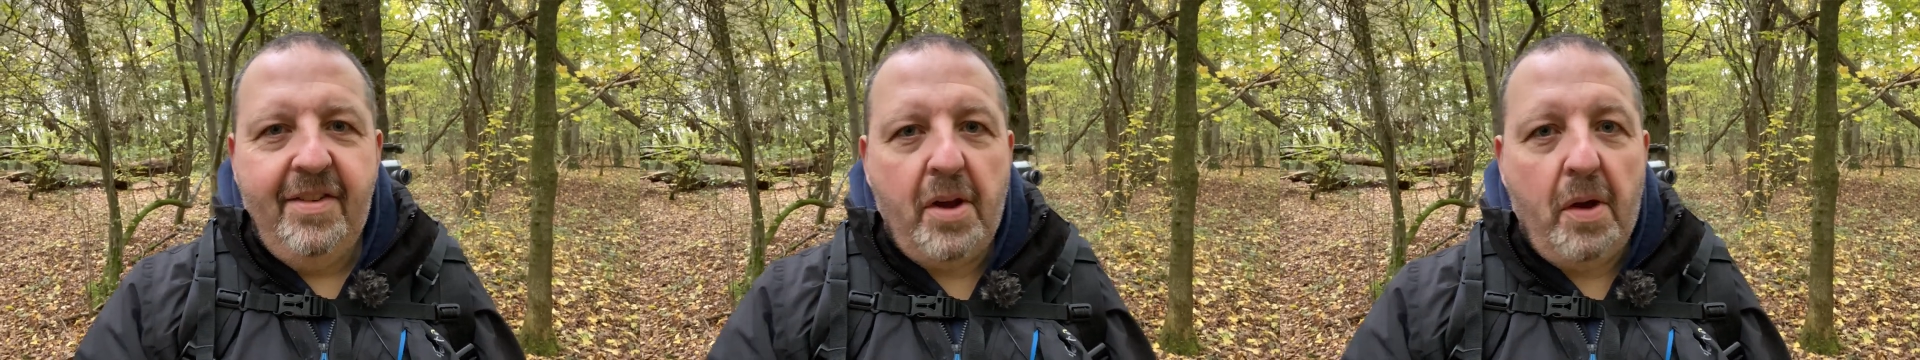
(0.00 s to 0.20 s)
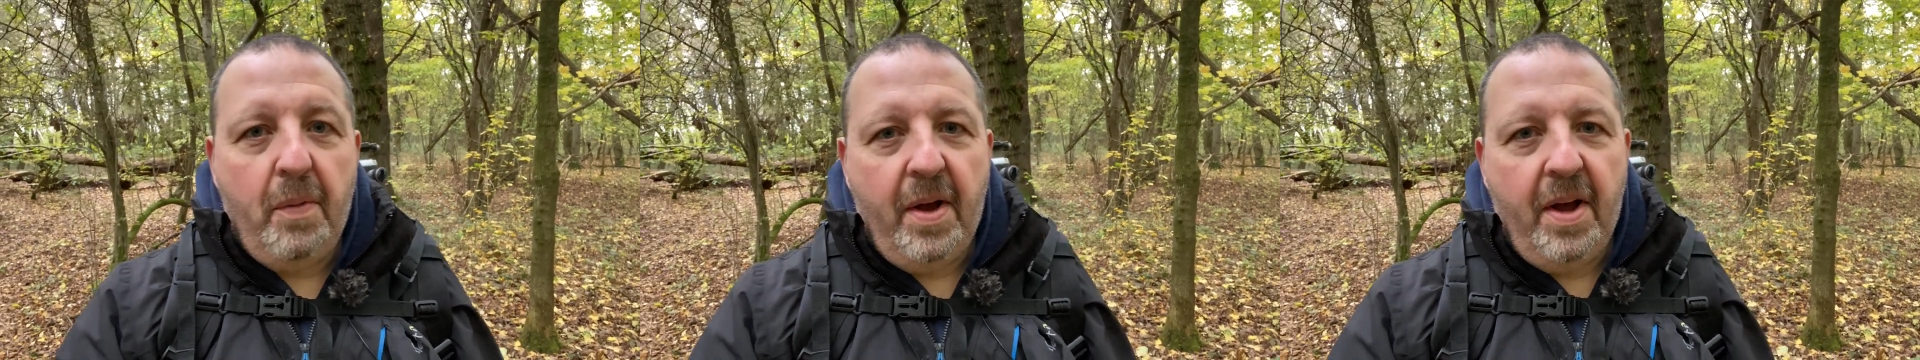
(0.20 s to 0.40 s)

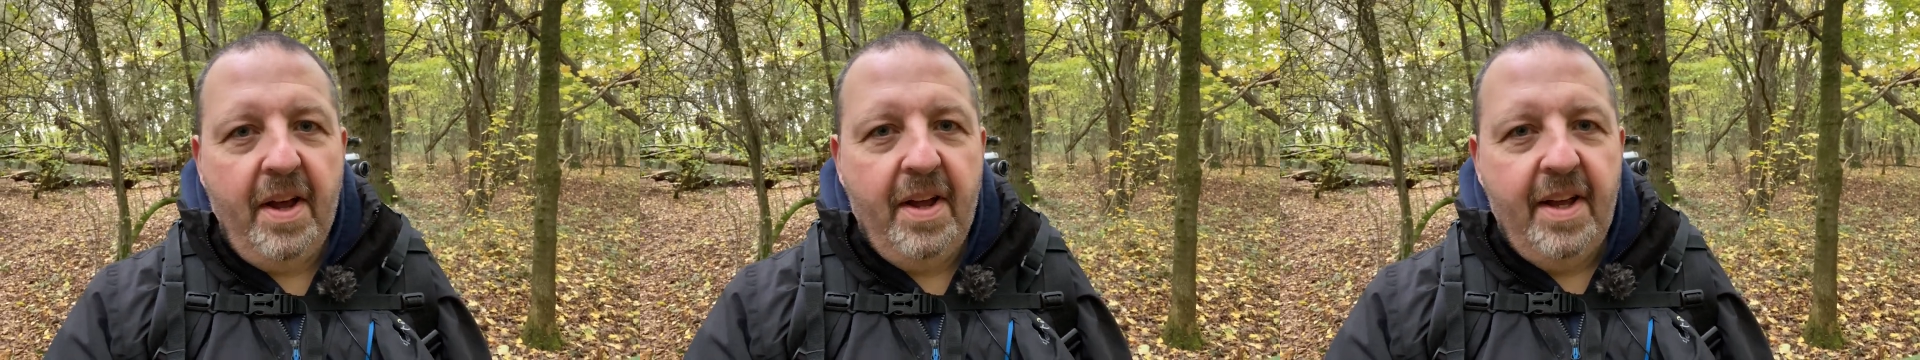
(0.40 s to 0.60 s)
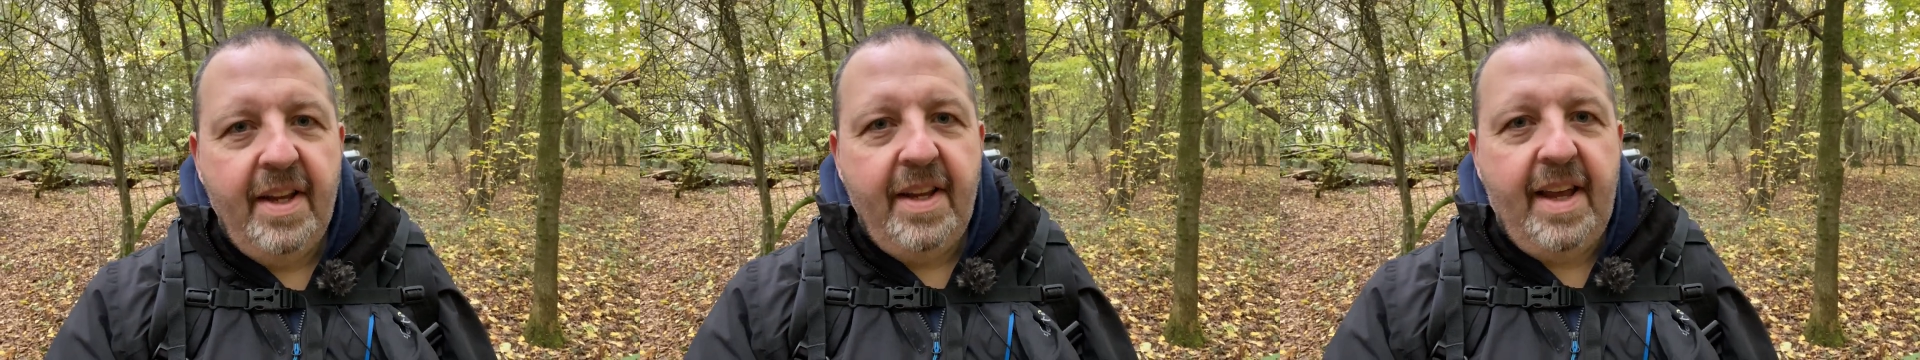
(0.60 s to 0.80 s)
so uh,
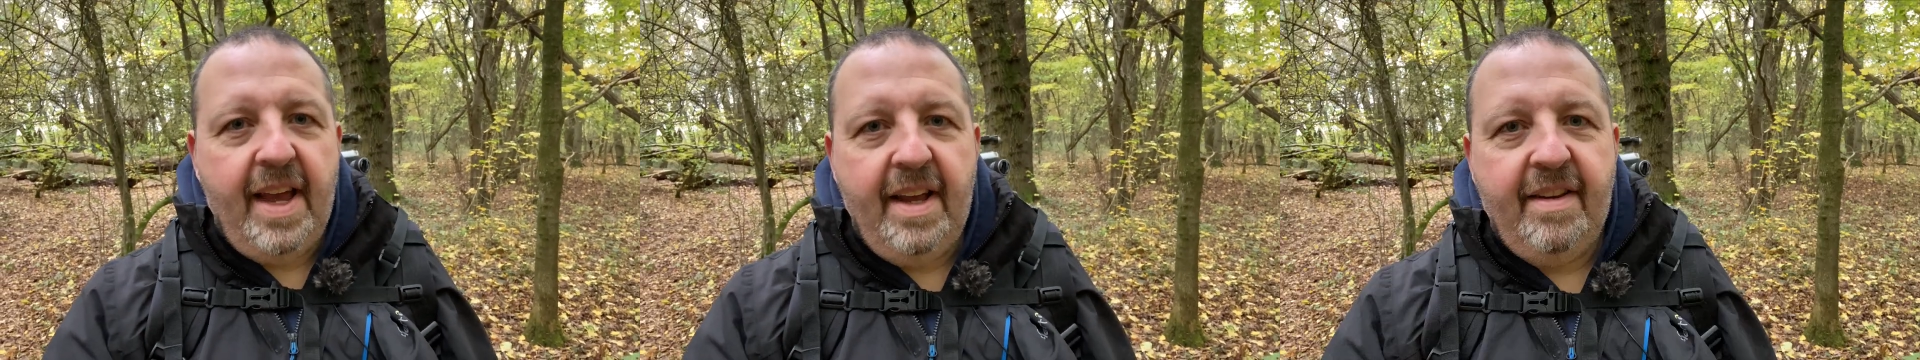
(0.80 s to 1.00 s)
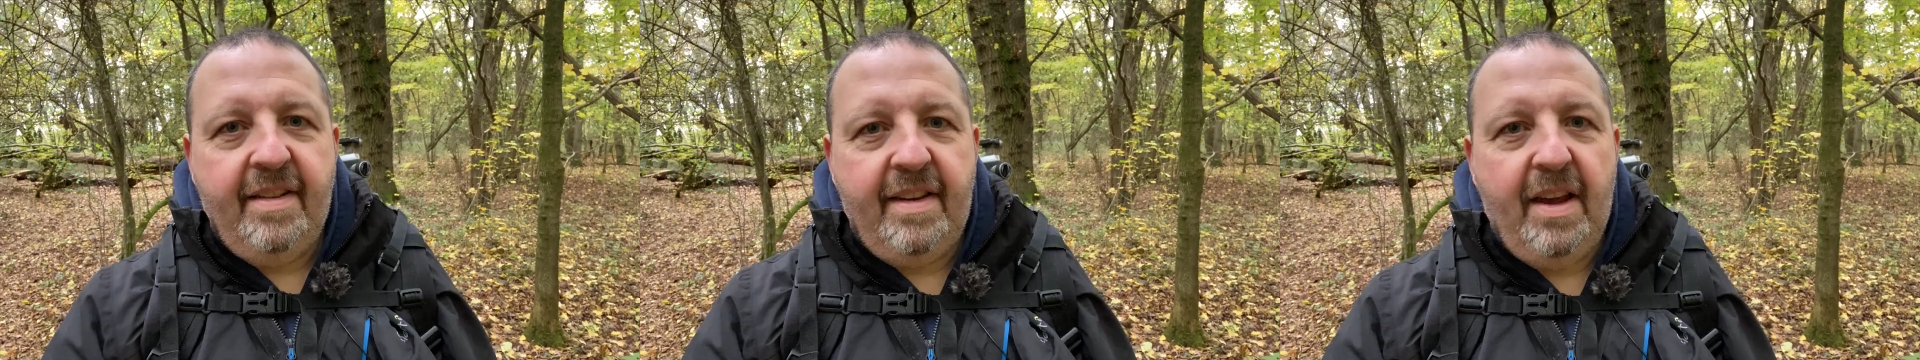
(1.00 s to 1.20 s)

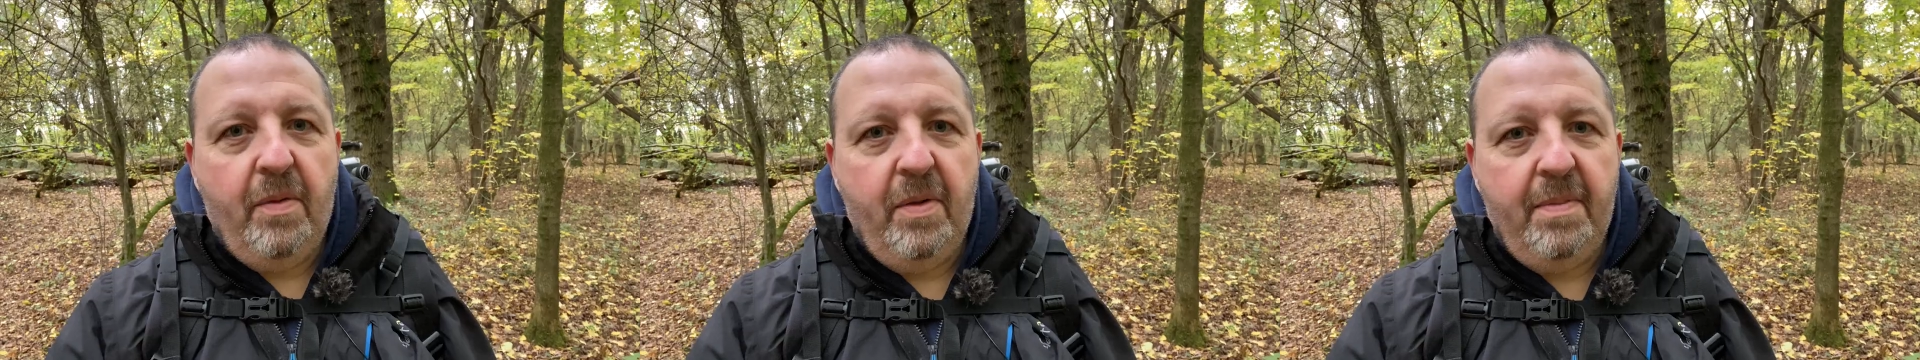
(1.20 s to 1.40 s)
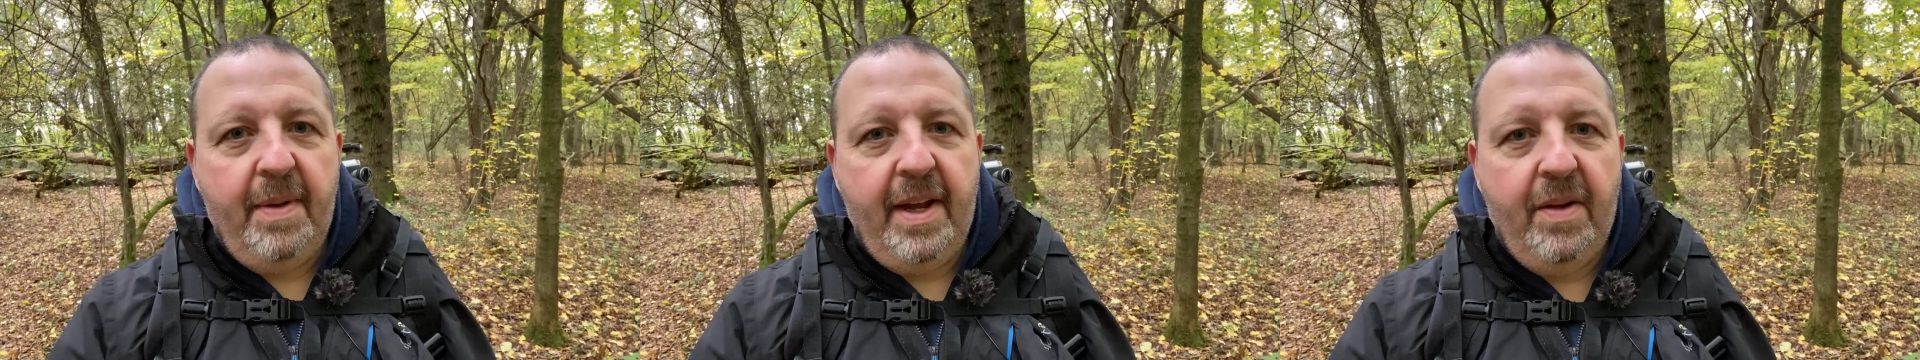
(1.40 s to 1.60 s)
yeah, stick
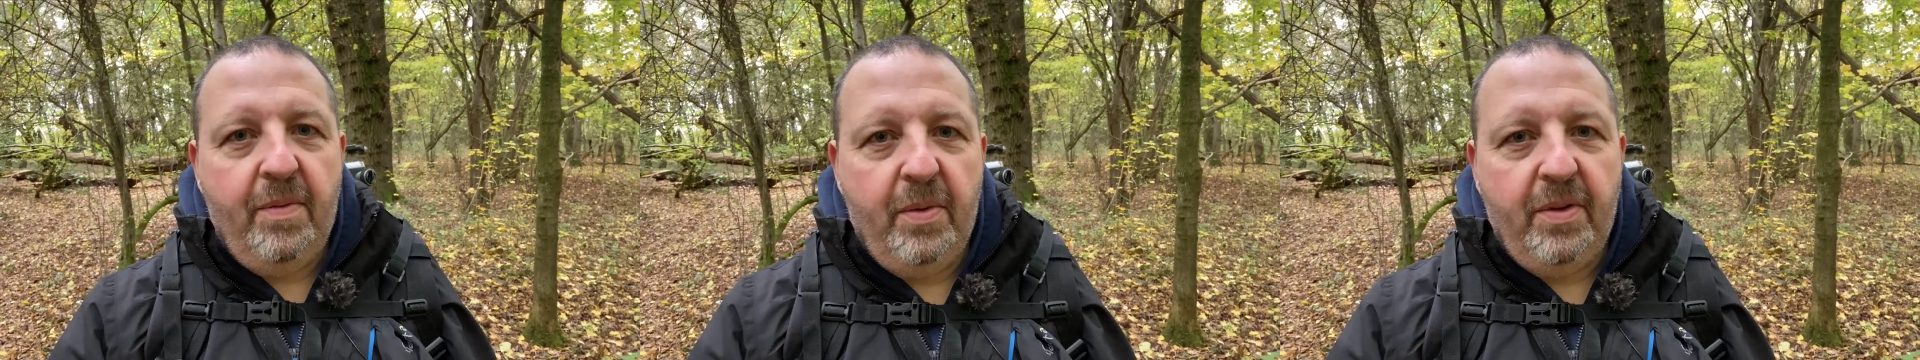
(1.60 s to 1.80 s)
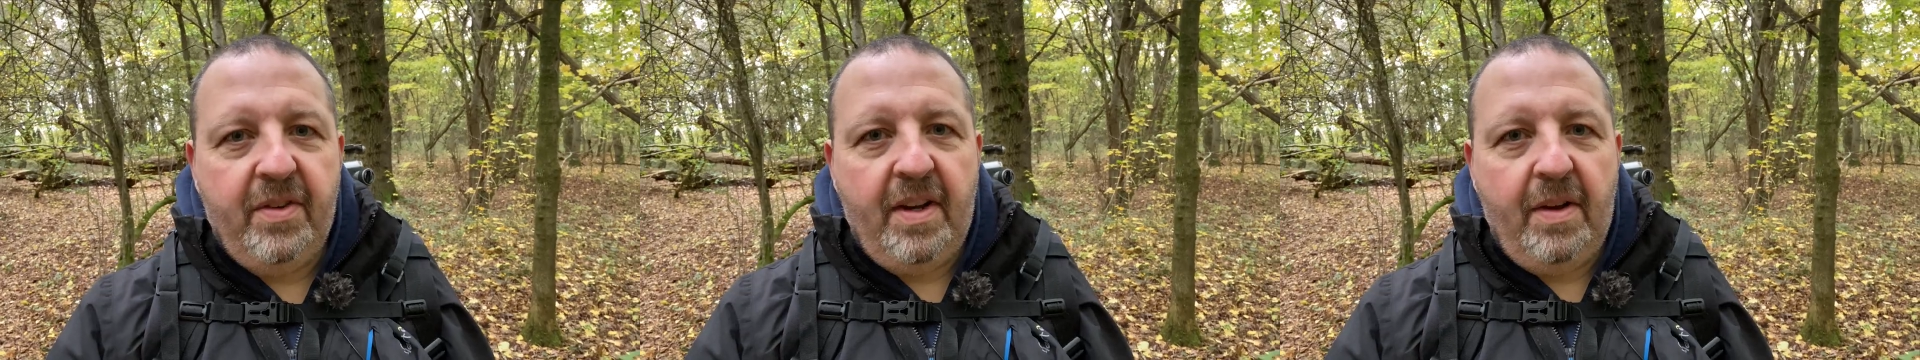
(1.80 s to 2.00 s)
with me
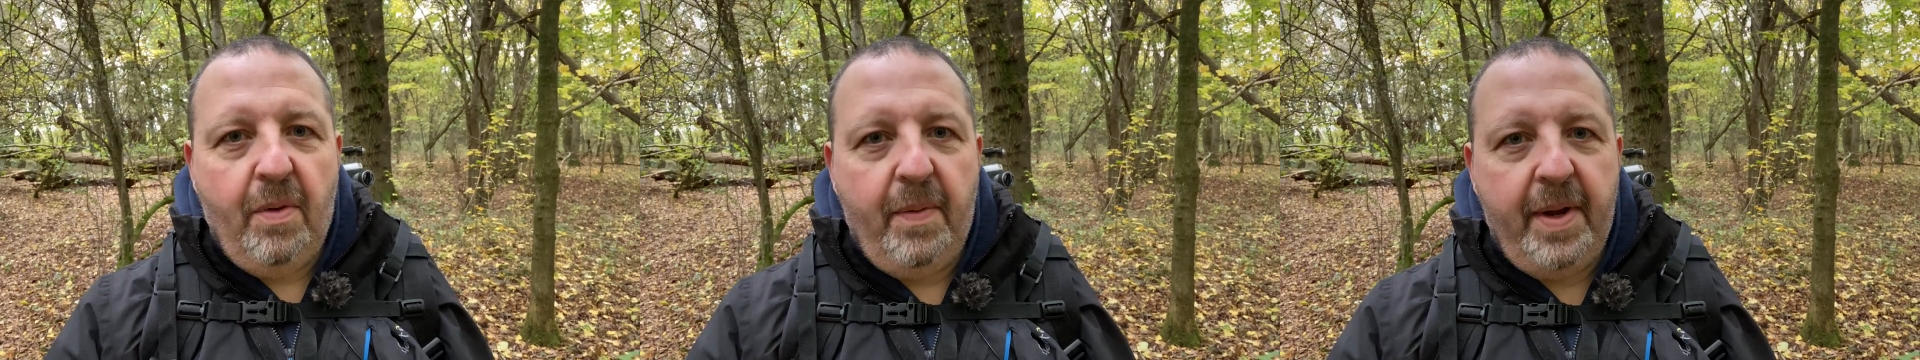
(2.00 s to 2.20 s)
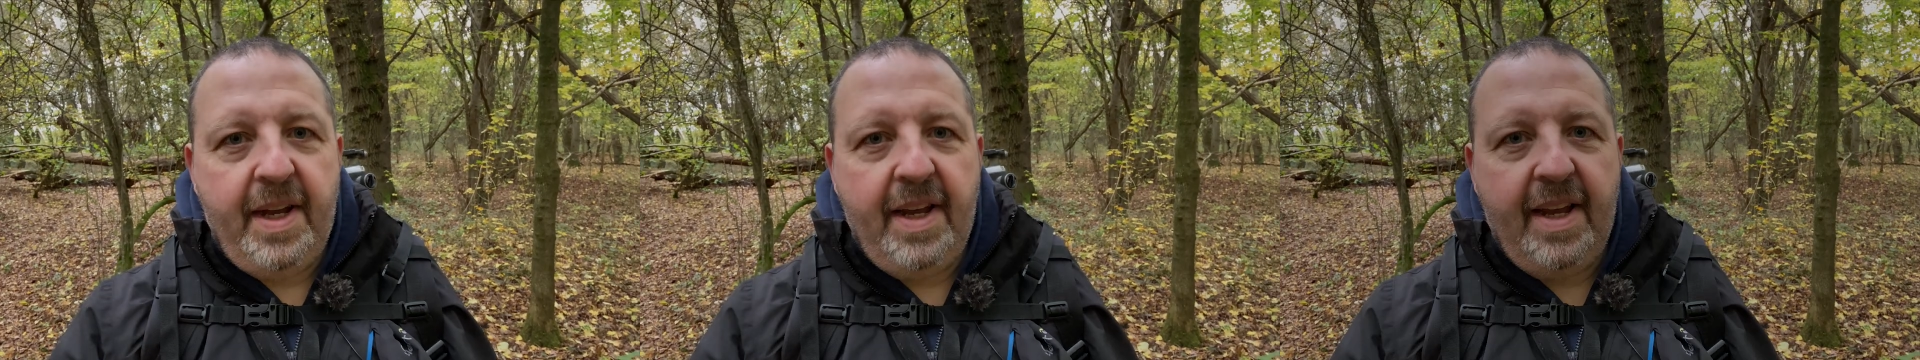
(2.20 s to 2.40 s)
and we'll see
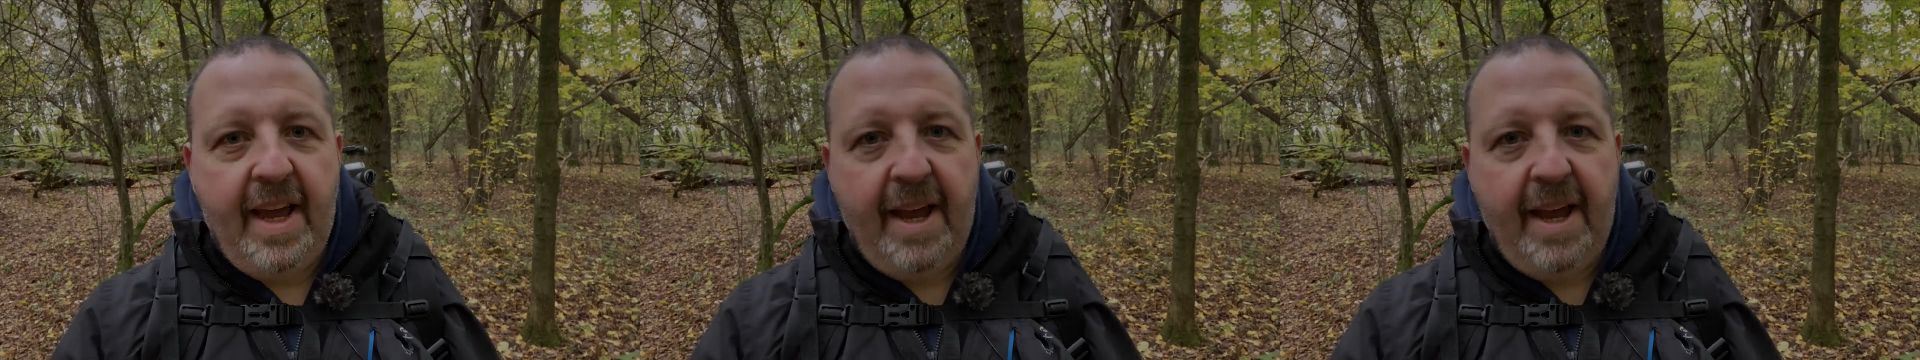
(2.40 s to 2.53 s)
what we can